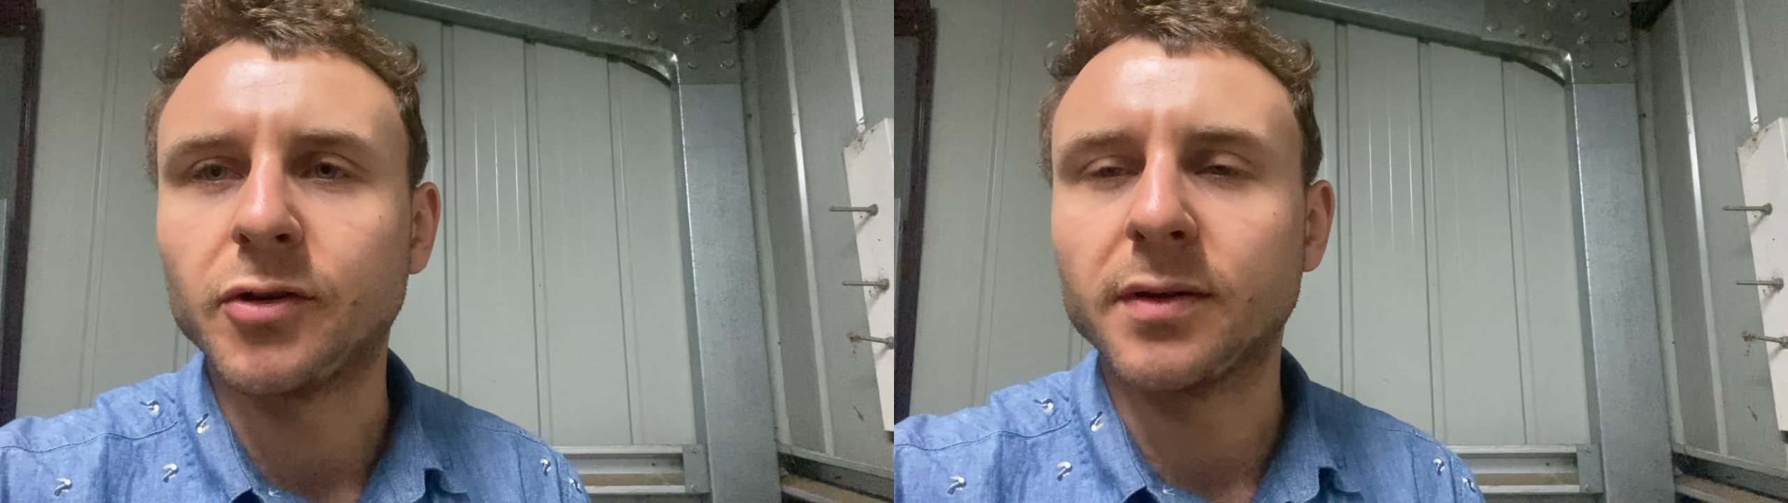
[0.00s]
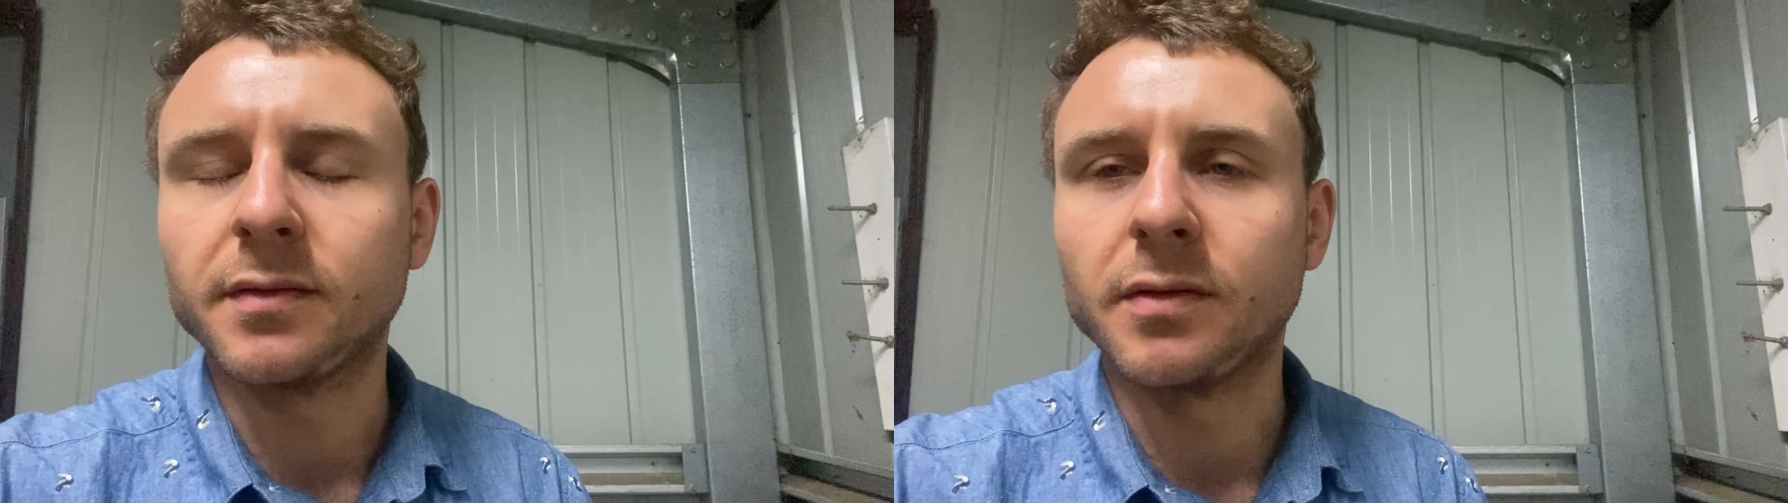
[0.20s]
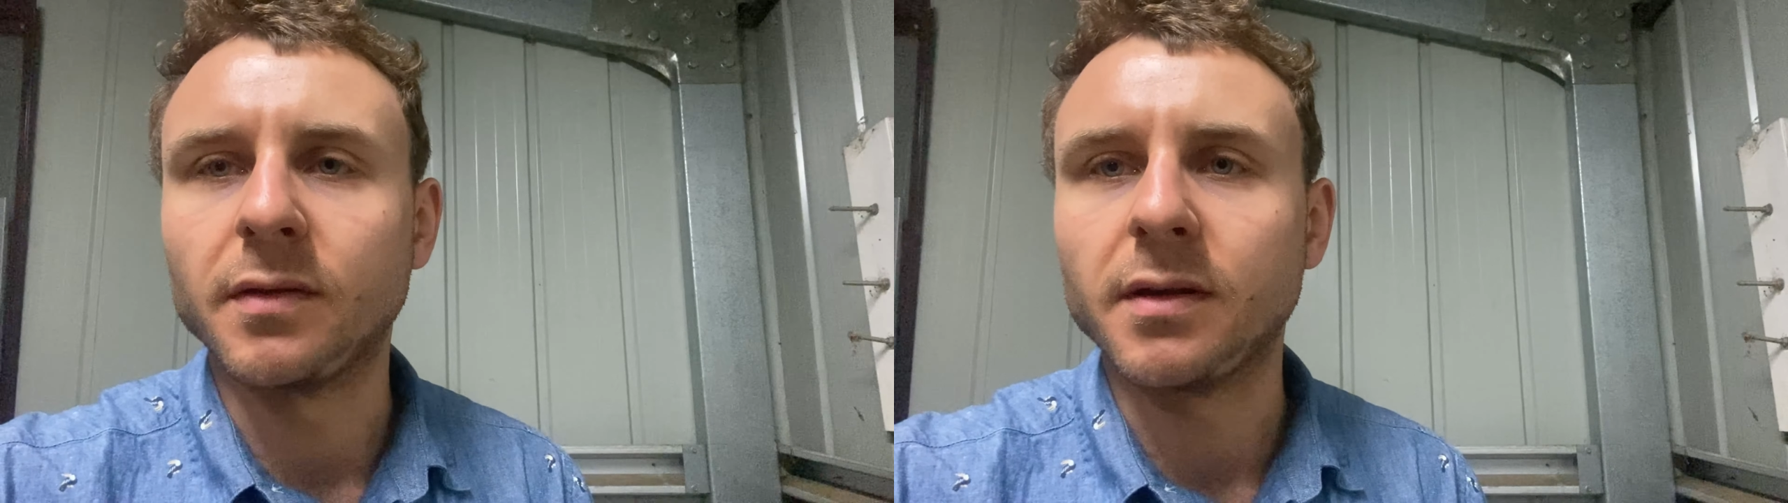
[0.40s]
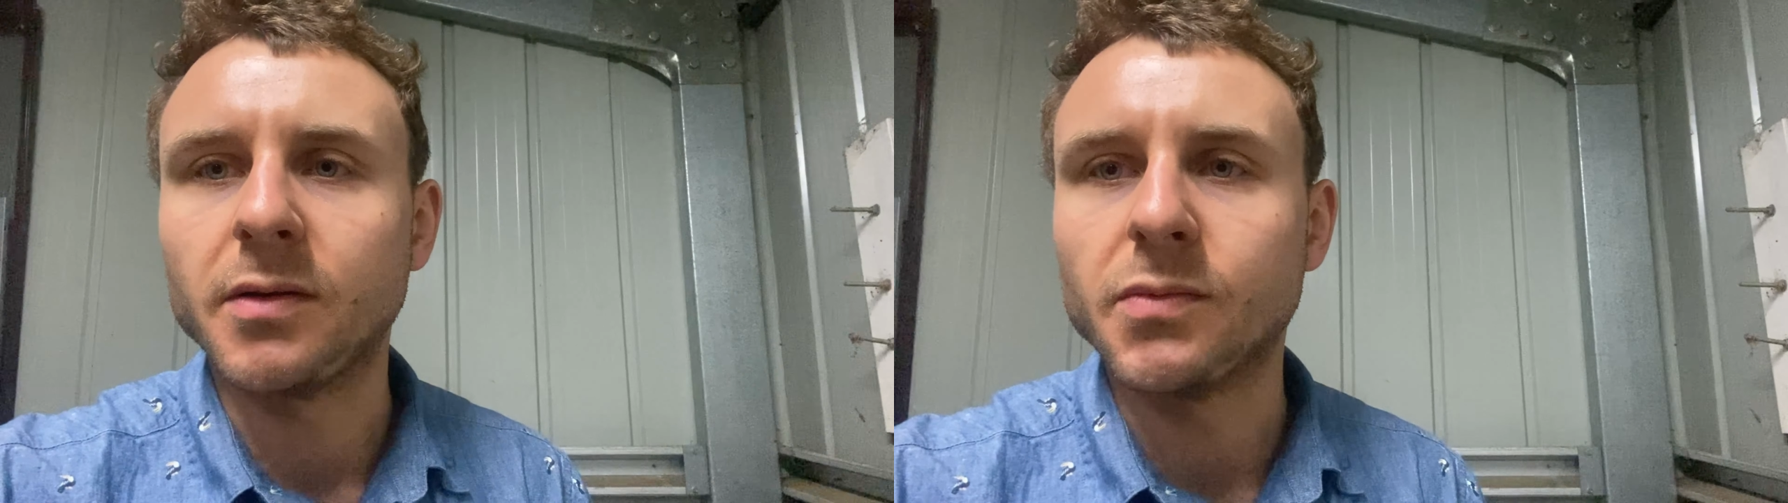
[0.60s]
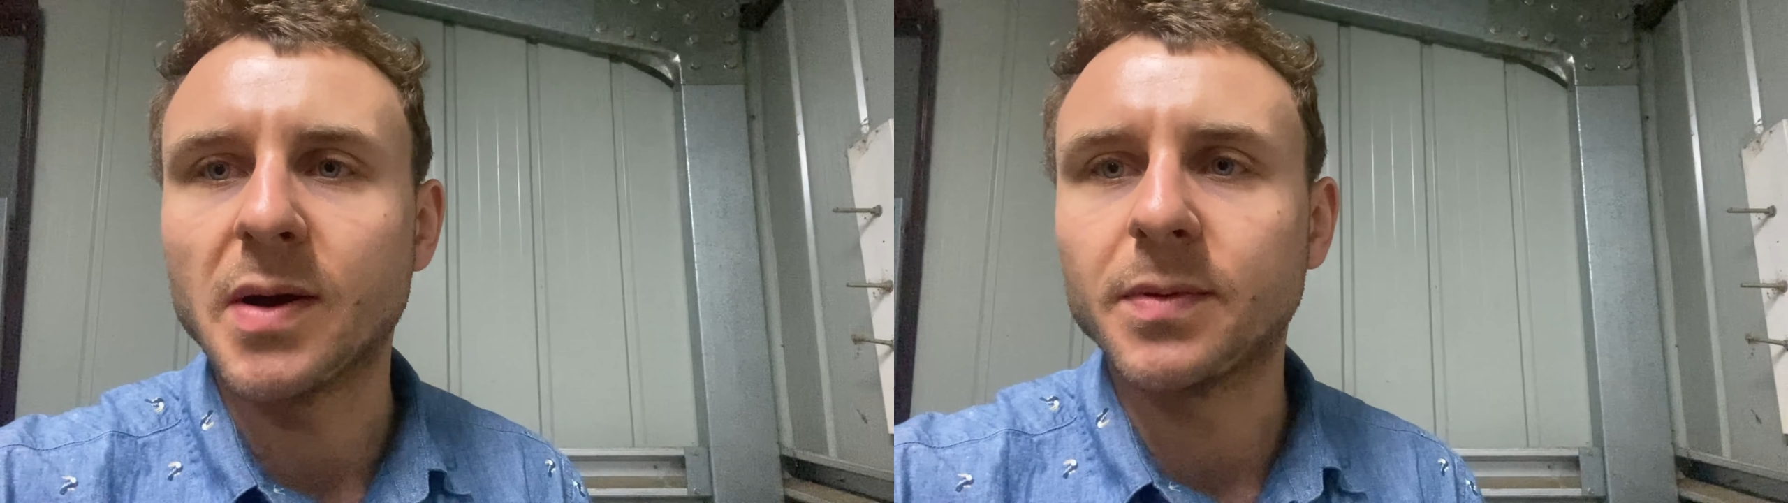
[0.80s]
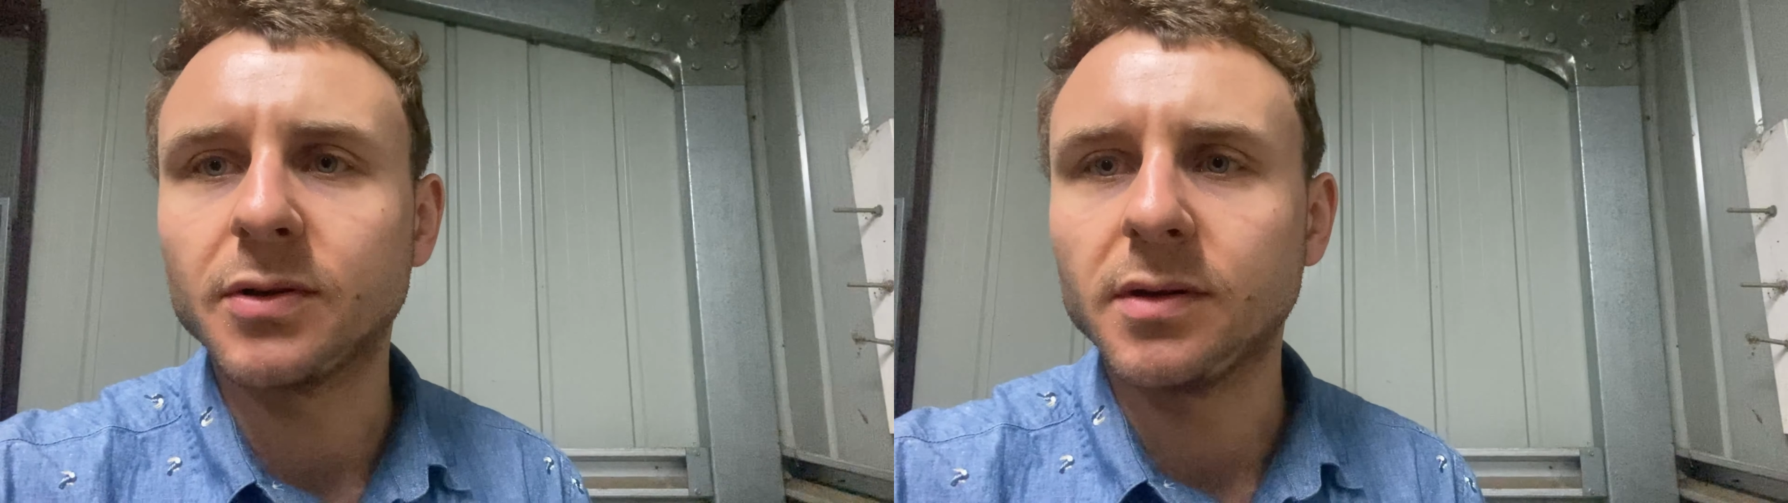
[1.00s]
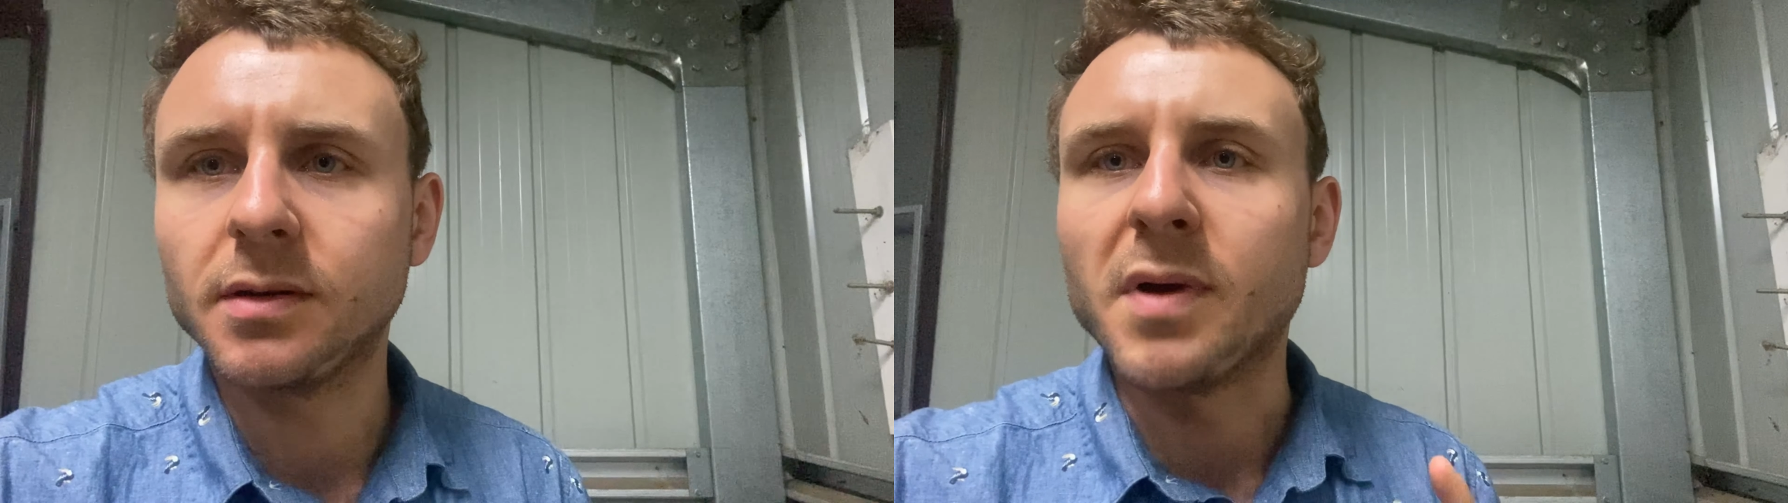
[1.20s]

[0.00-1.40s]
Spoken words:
address to the website,